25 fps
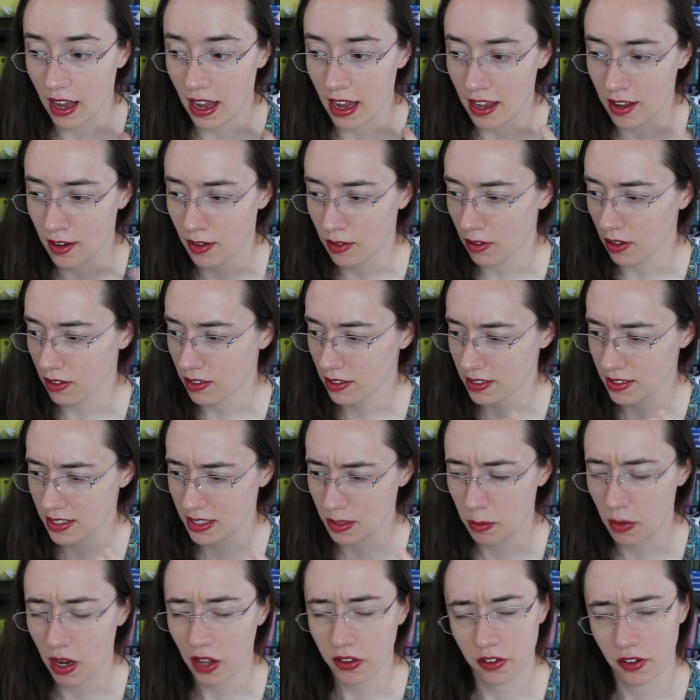and
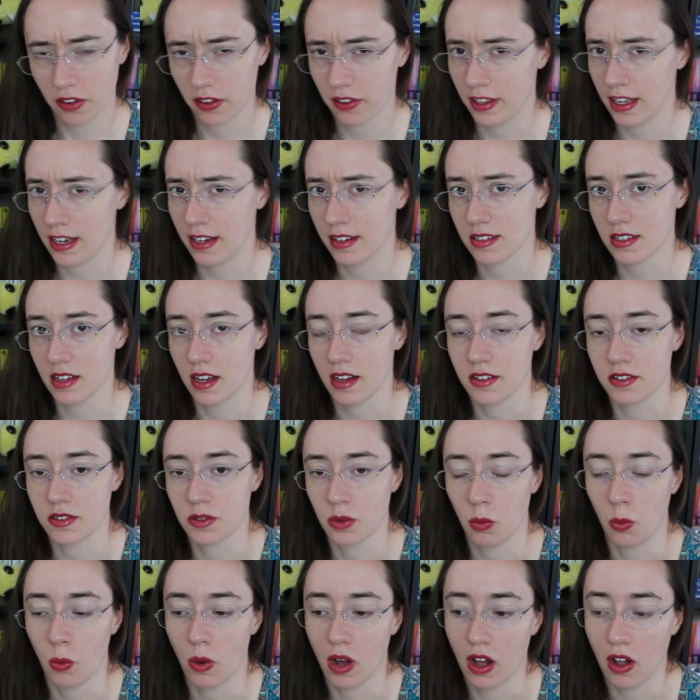some other things
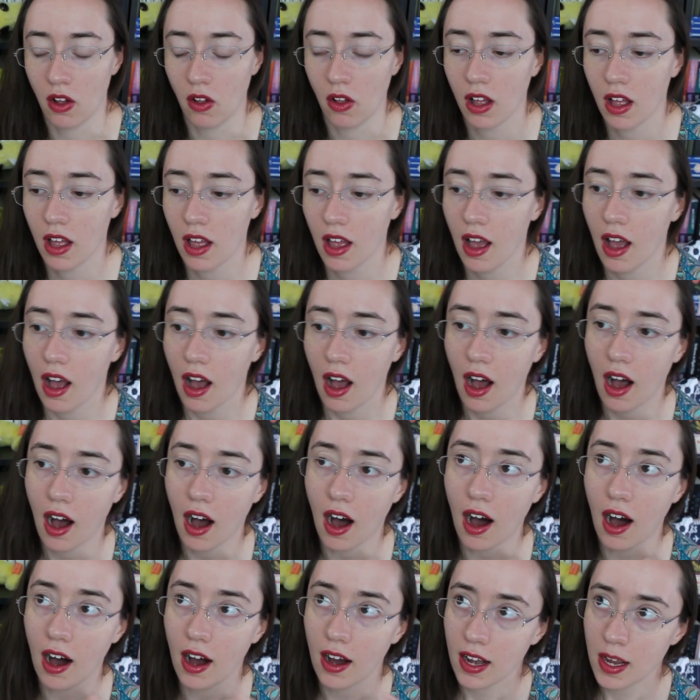as well.
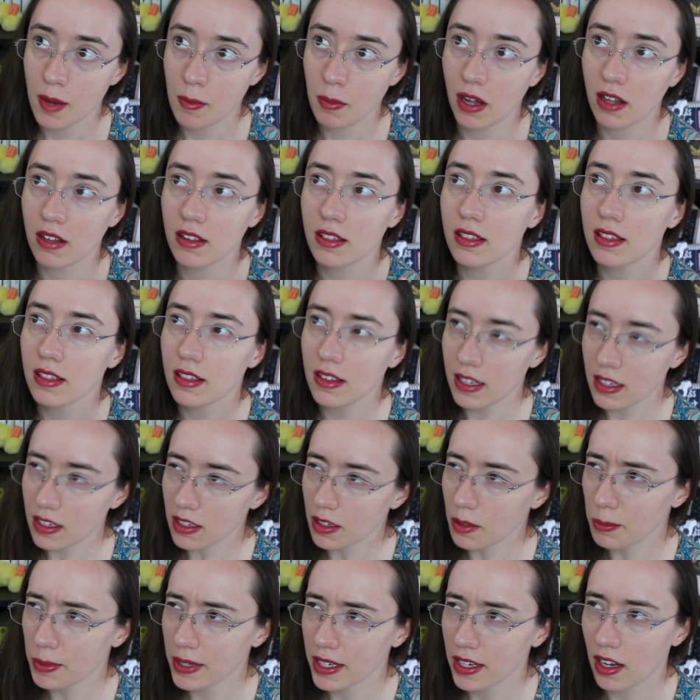I'm a
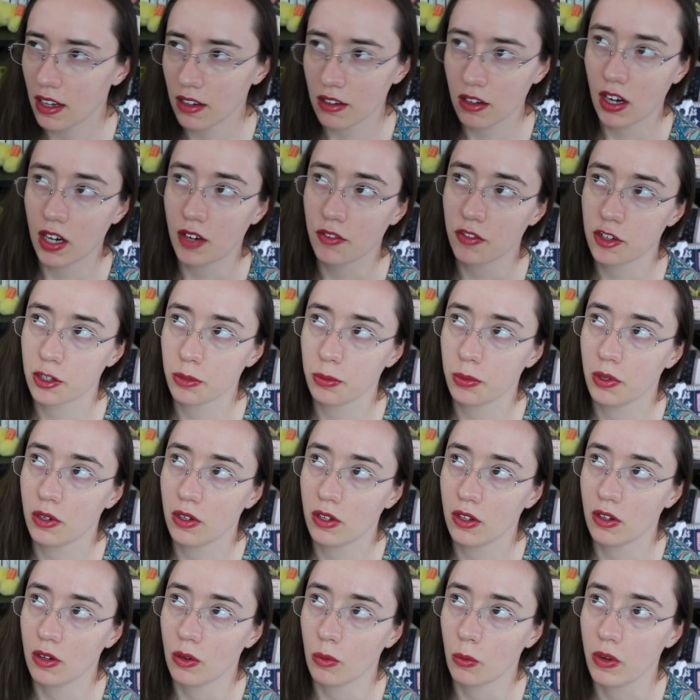little bit
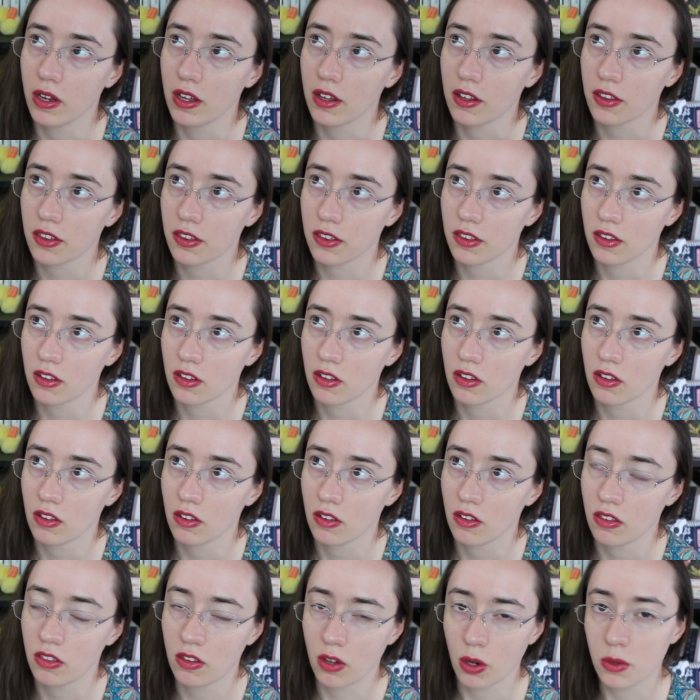uncomfortable with
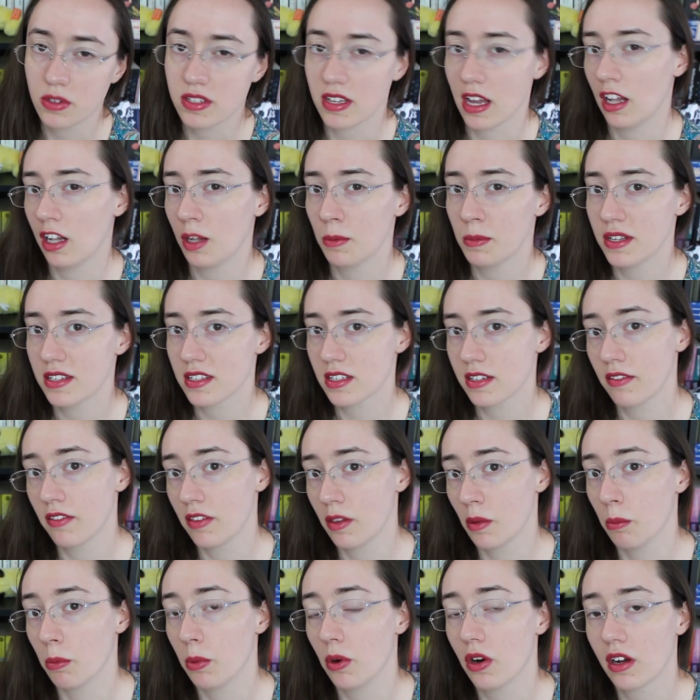those elements
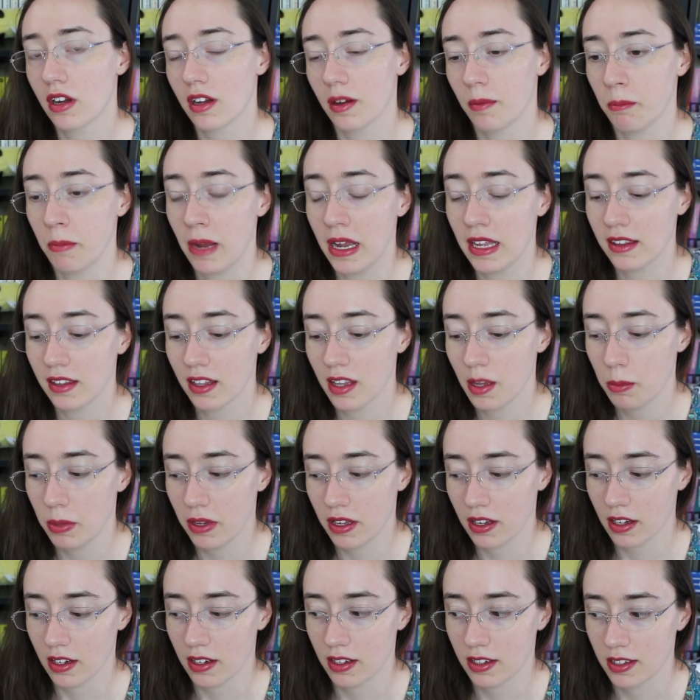of the book, mainly
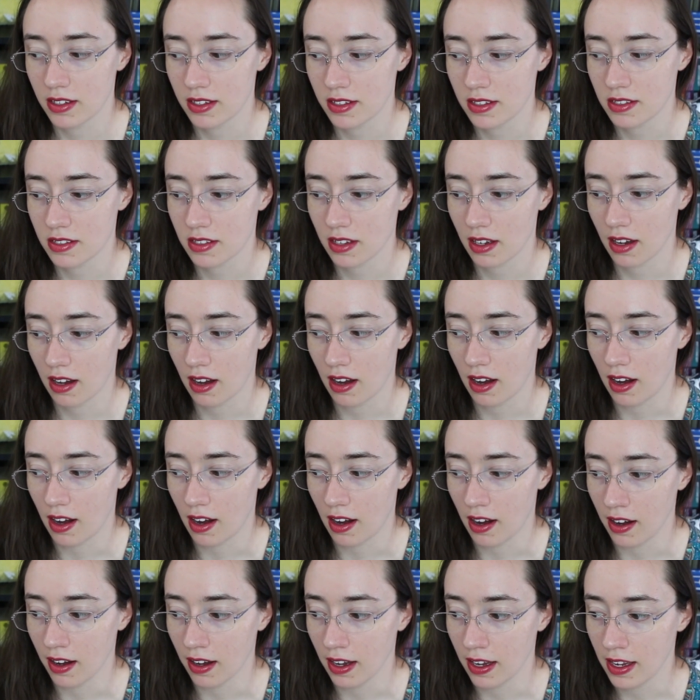because
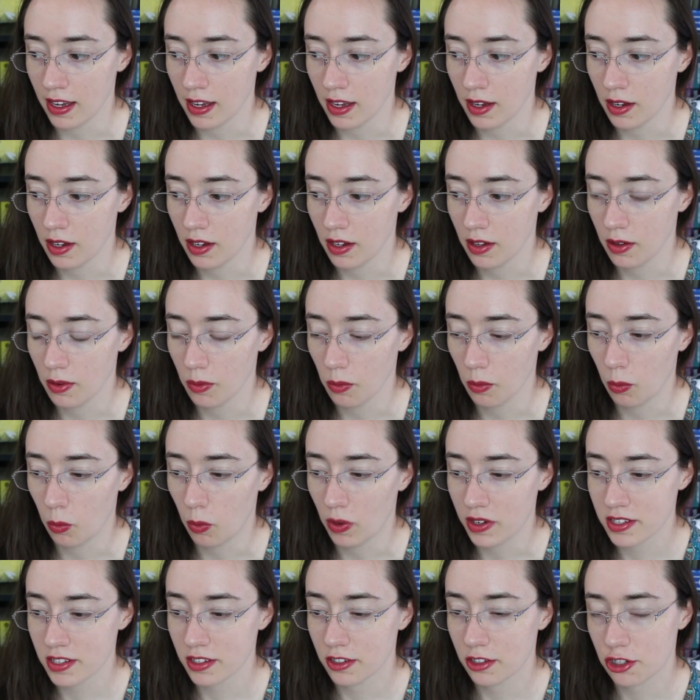I
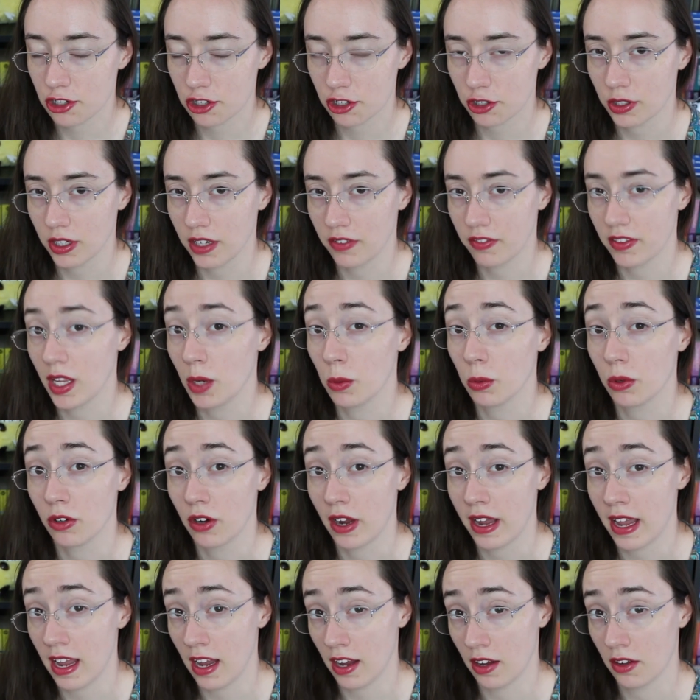wasn't sure if they
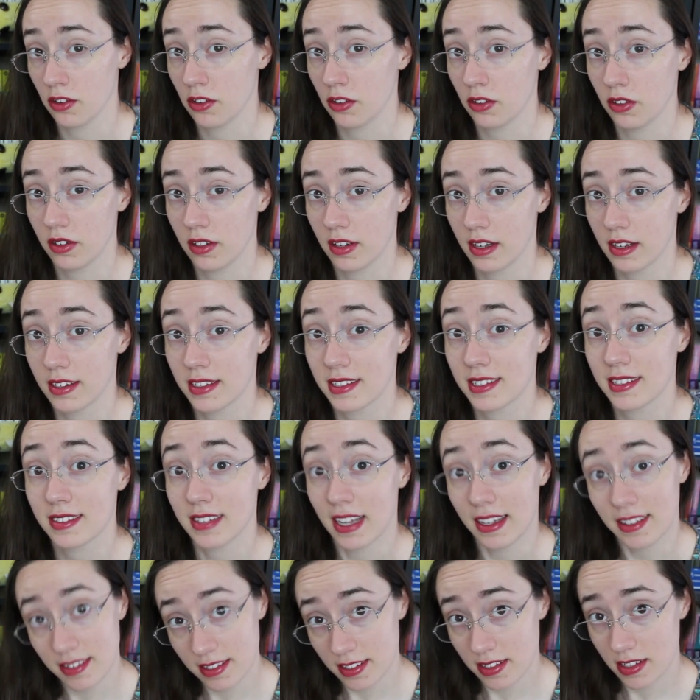were handled
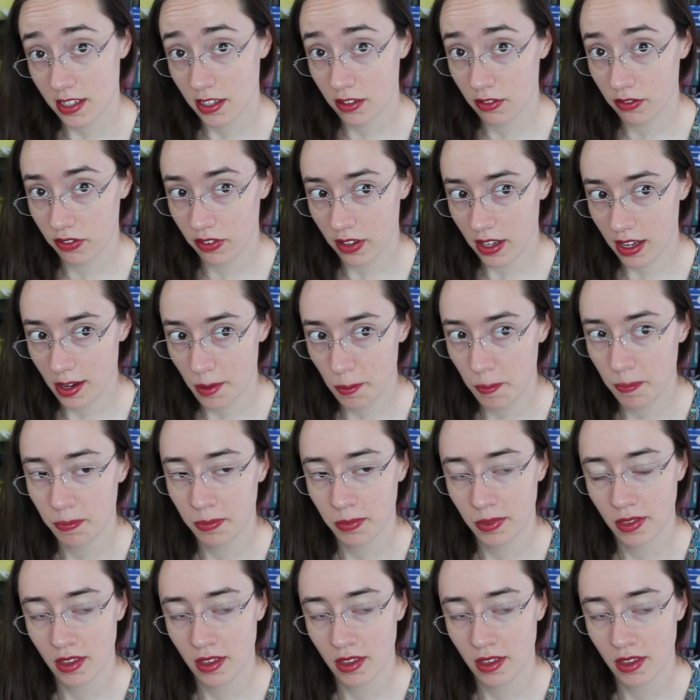sensitively.